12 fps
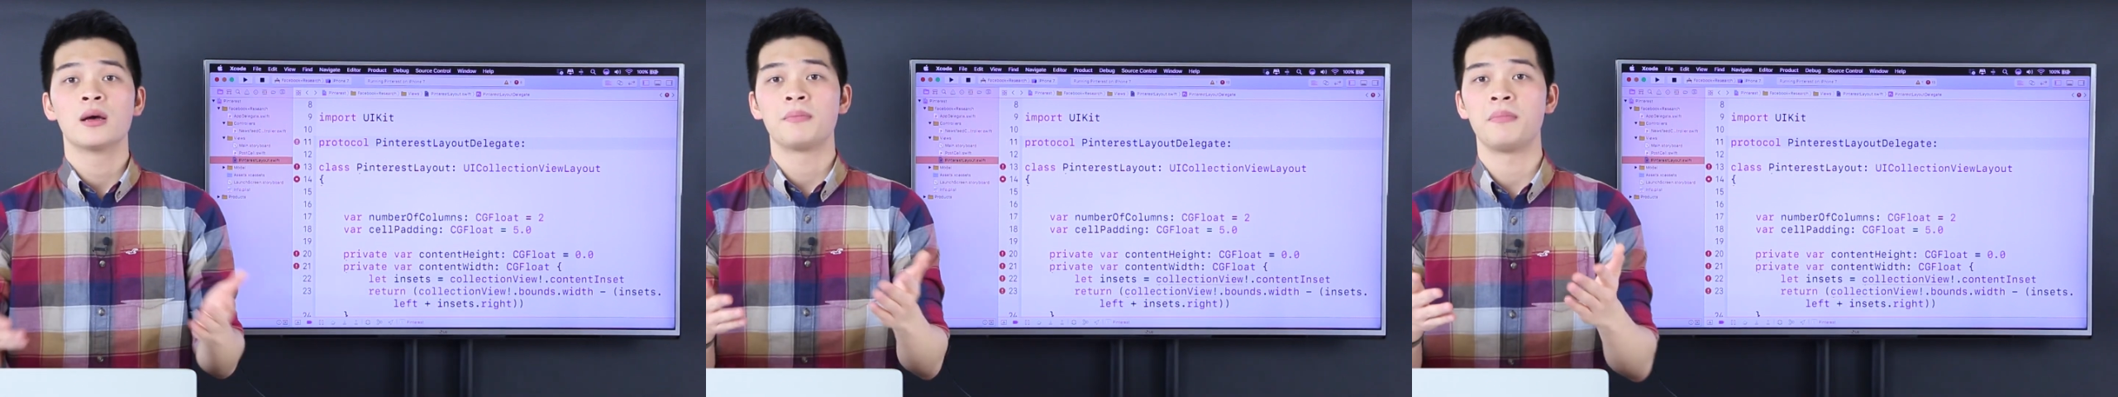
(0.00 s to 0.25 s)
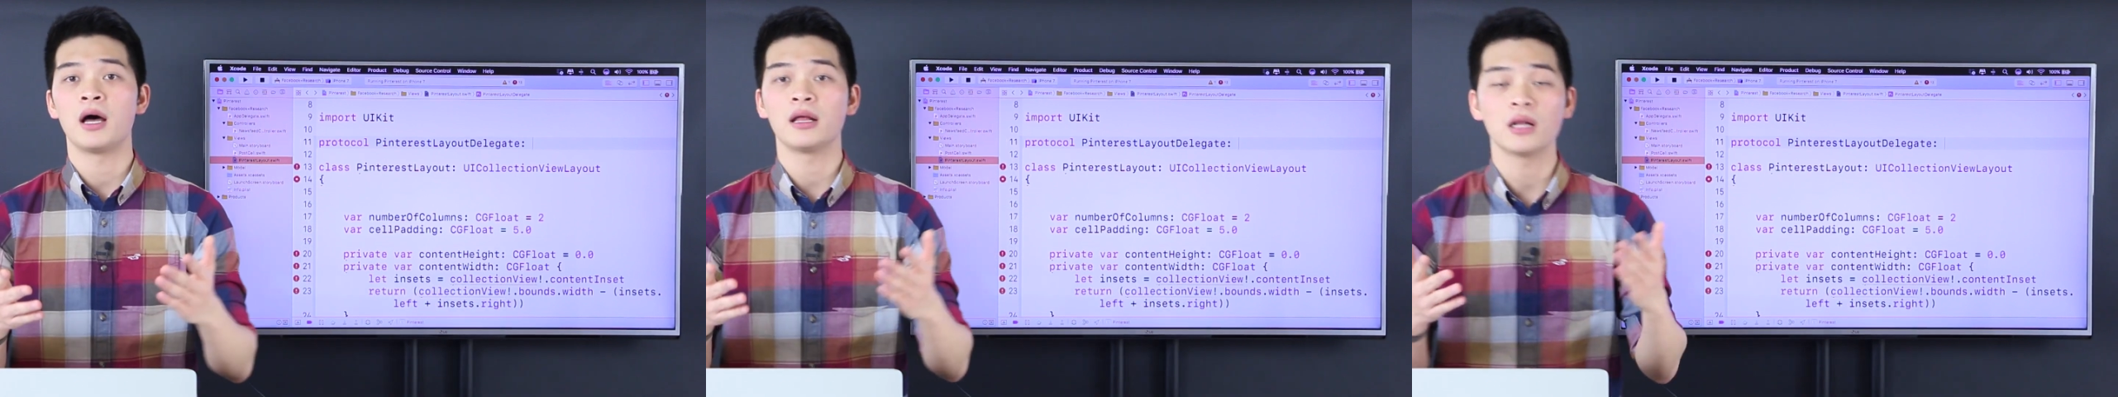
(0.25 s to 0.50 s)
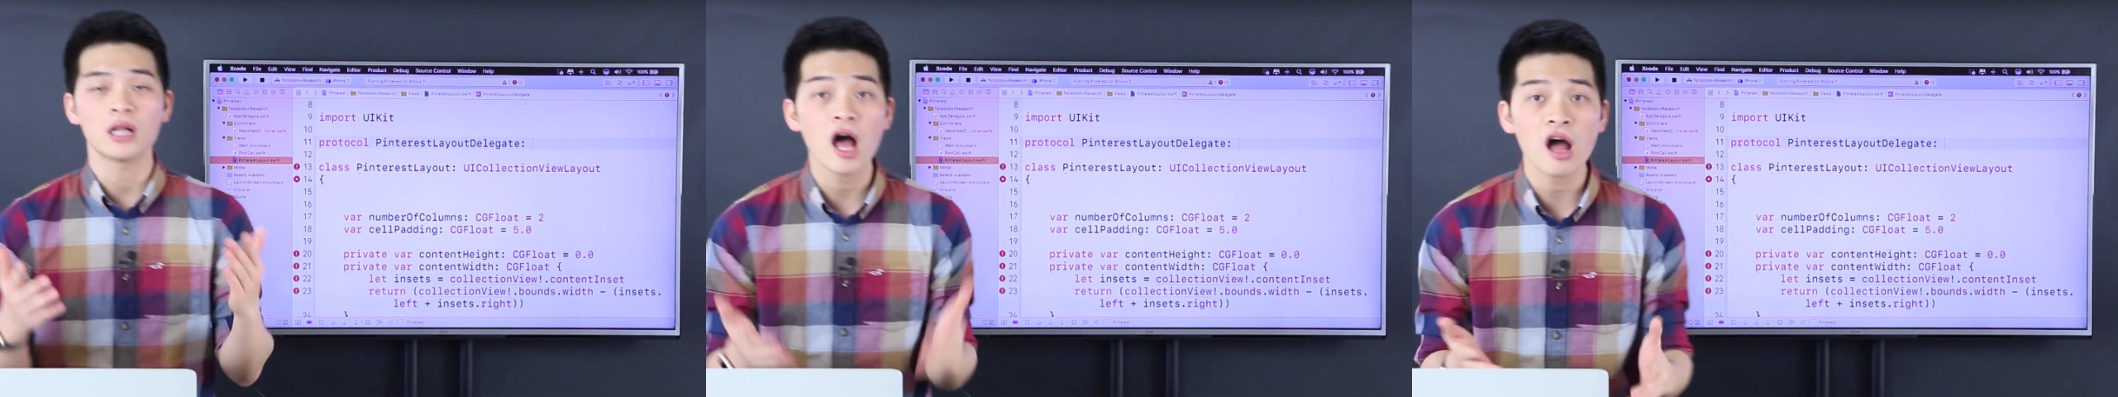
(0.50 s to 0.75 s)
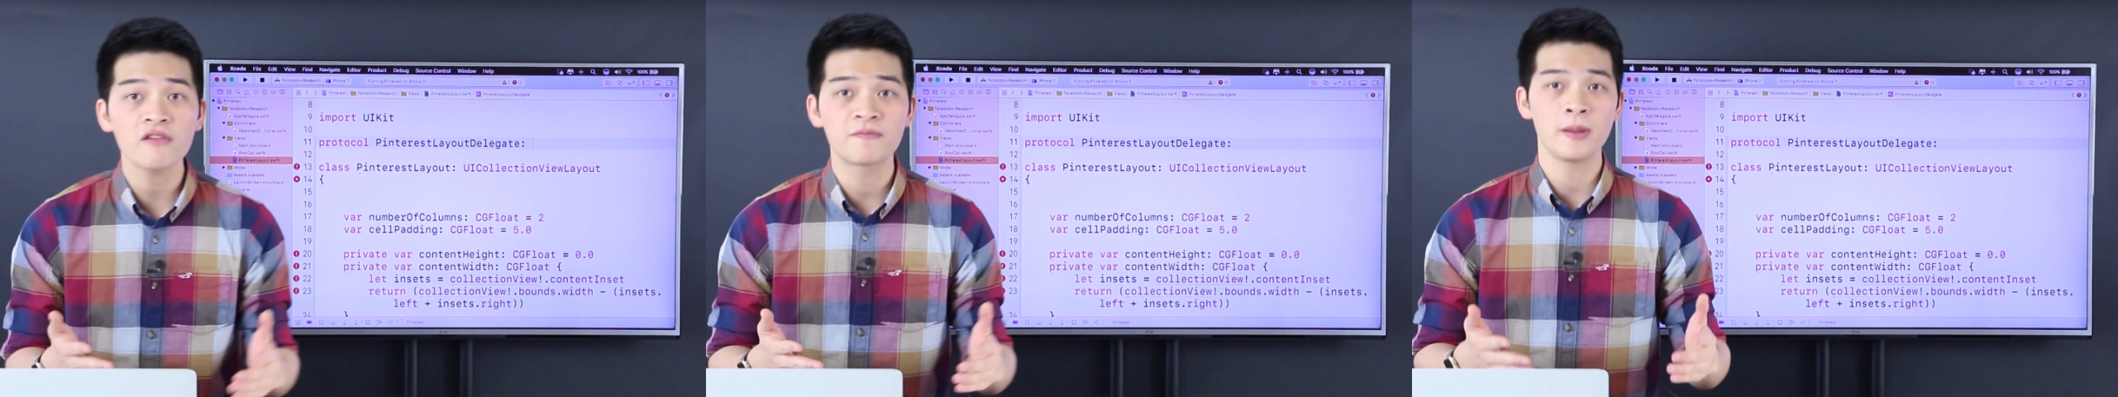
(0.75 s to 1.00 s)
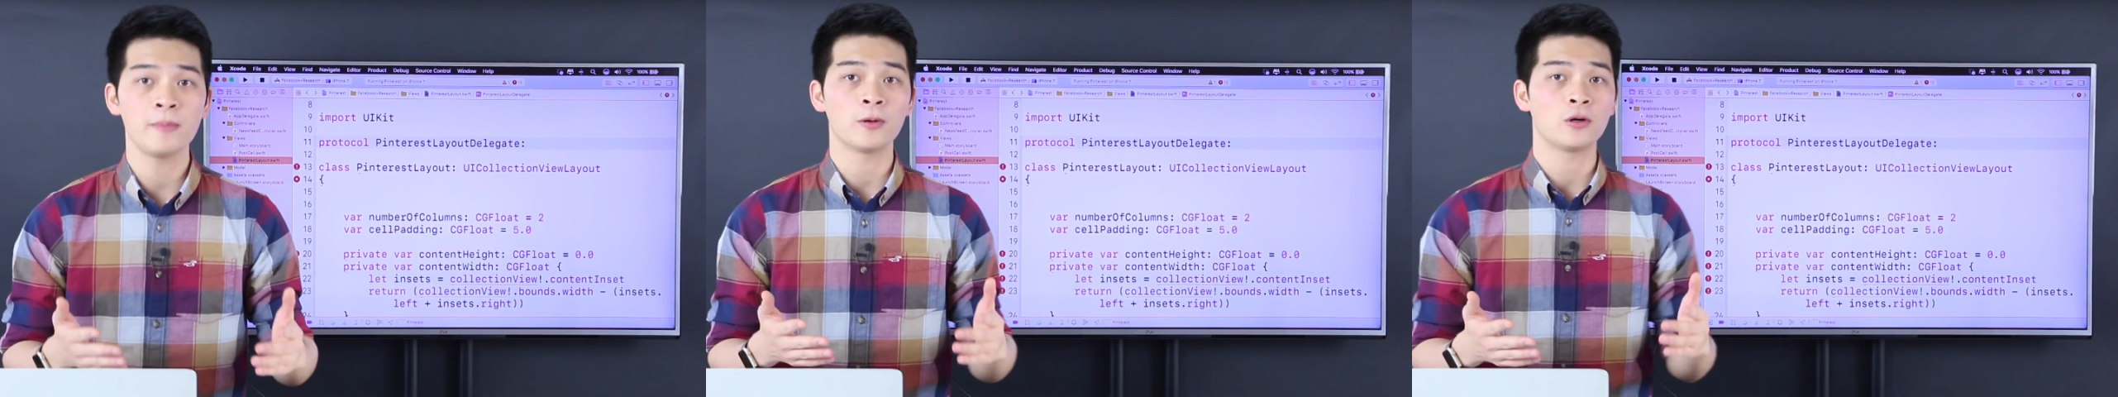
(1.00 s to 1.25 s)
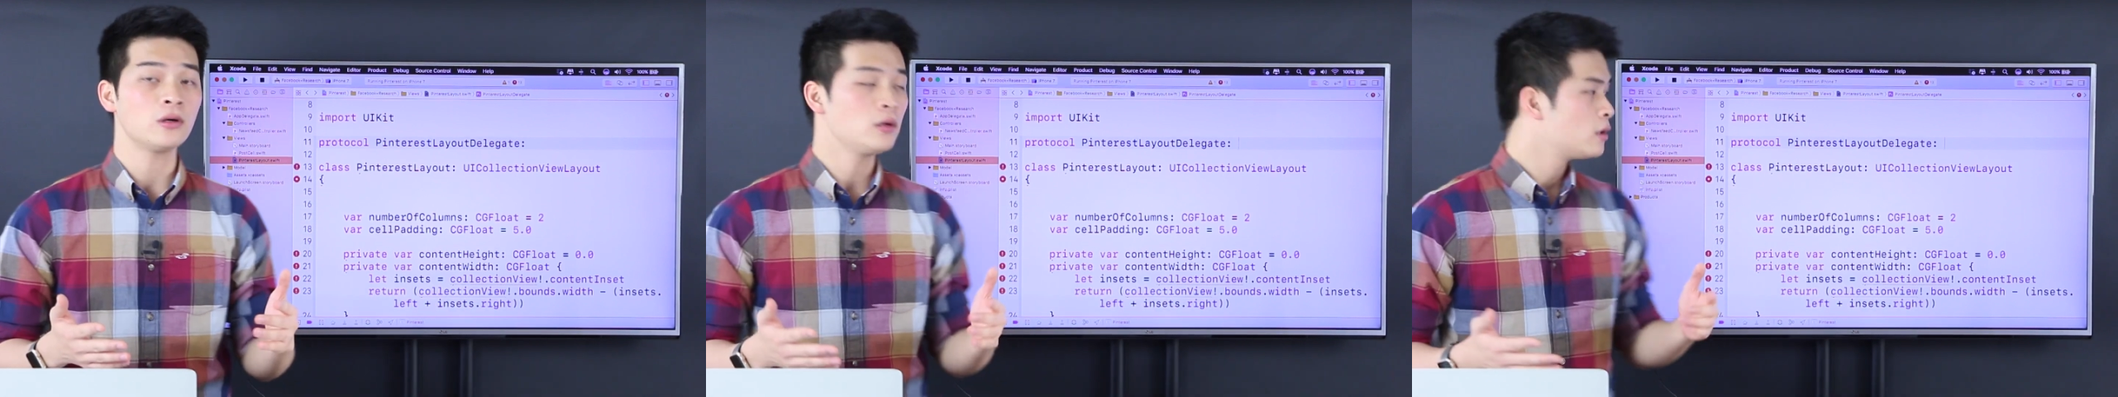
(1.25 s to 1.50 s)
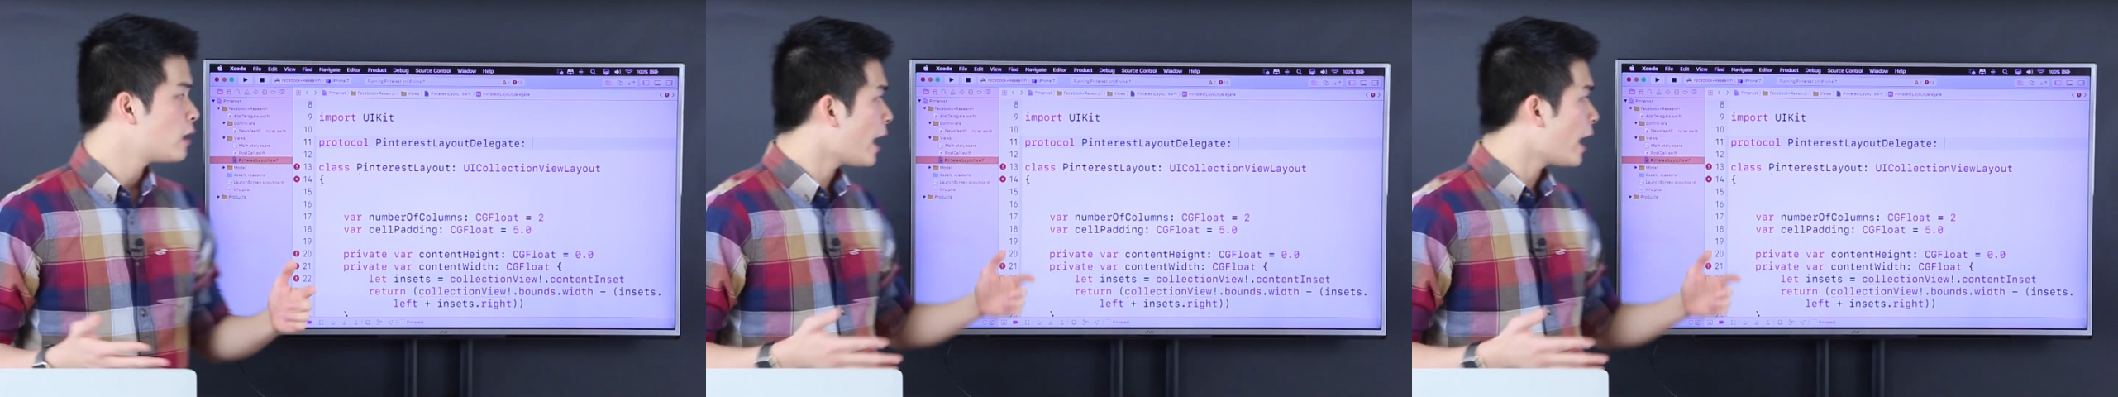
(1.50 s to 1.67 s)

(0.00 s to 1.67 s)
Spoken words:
But a lot of people